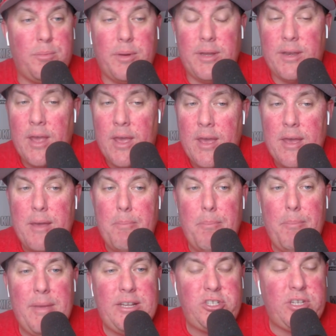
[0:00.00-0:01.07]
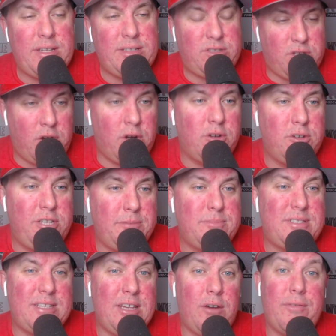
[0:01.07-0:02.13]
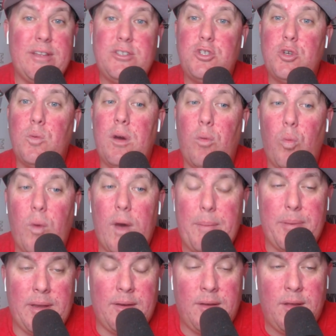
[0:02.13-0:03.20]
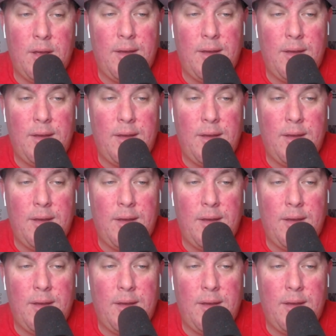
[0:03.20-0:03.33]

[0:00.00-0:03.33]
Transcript: But Mitch has turned himself into a weapon.